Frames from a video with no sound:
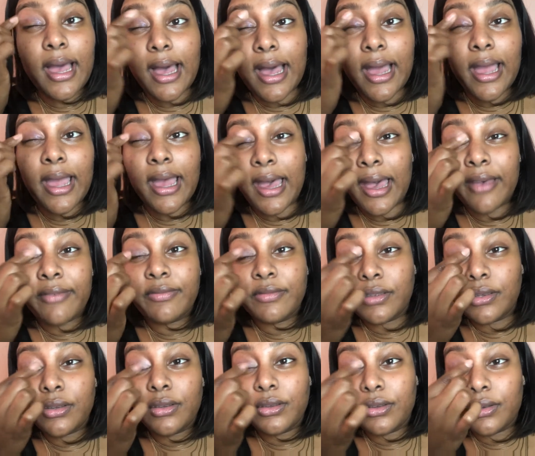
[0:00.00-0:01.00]
I have
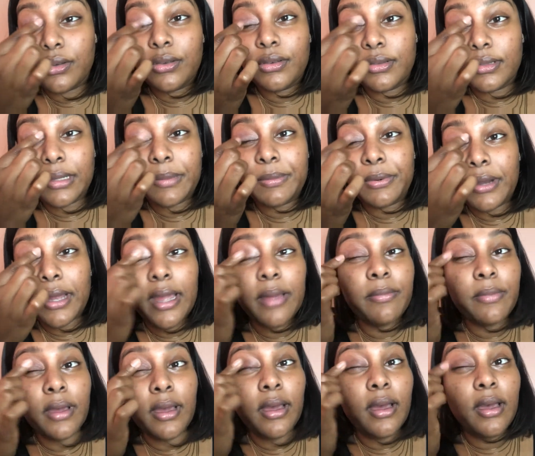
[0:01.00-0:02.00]
to use a
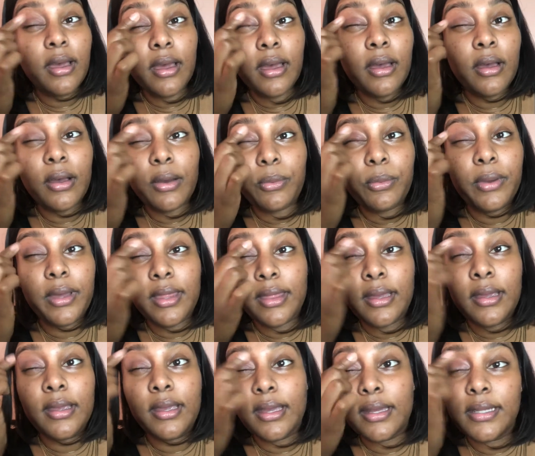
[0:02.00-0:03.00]
primer, whether
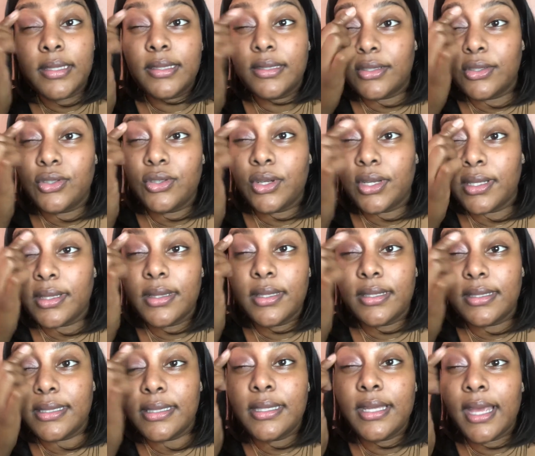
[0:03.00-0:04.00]
it's during the
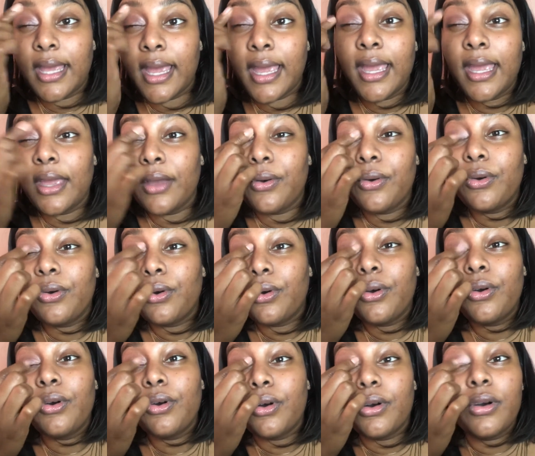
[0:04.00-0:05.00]
day
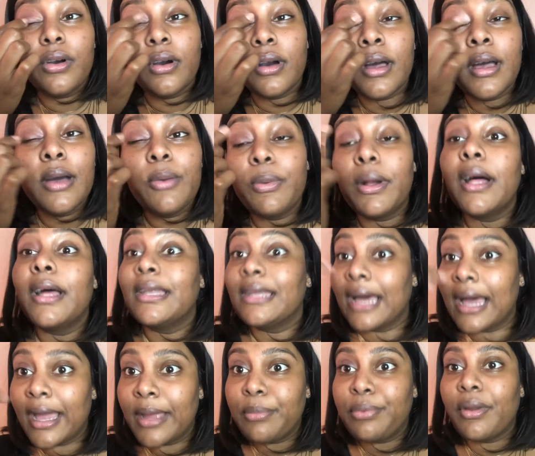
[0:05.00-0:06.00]
or, well, an
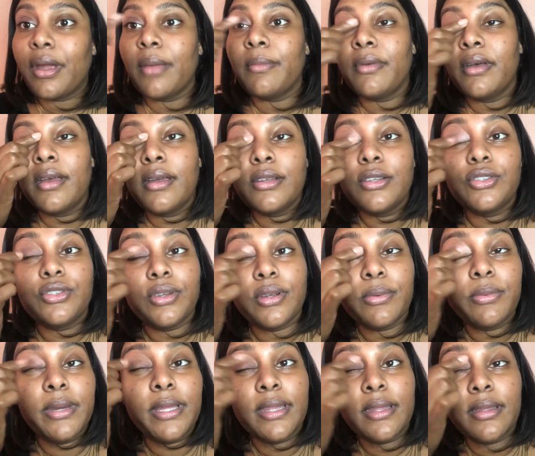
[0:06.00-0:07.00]
eye primer,
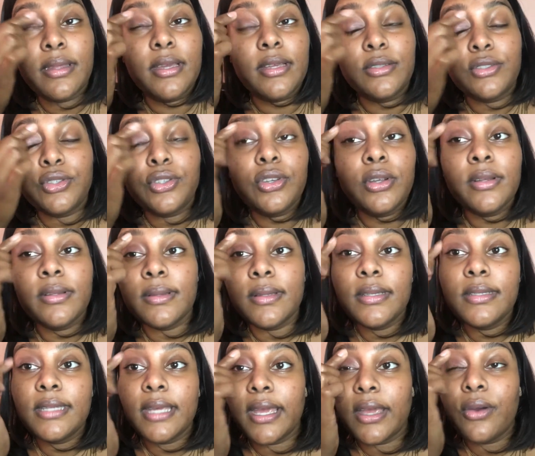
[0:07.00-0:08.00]
whether it's during the
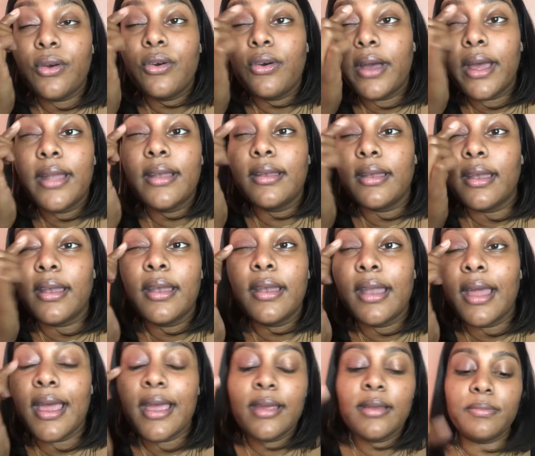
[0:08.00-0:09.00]
day or at
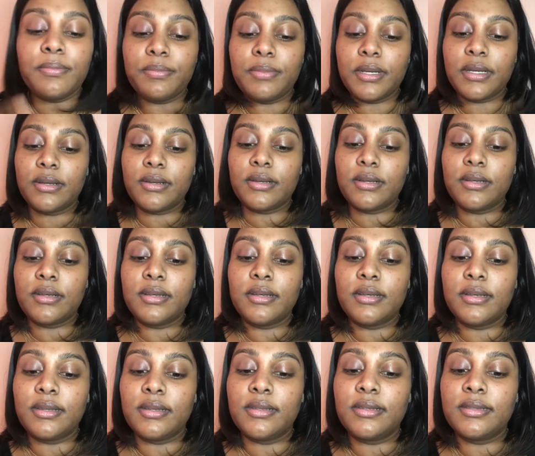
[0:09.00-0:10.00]
night,
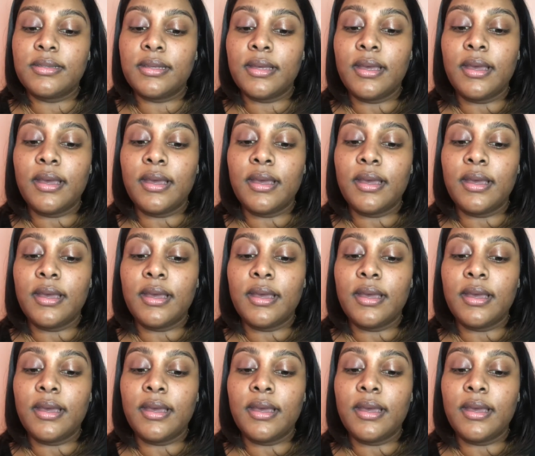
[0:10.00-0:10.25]
because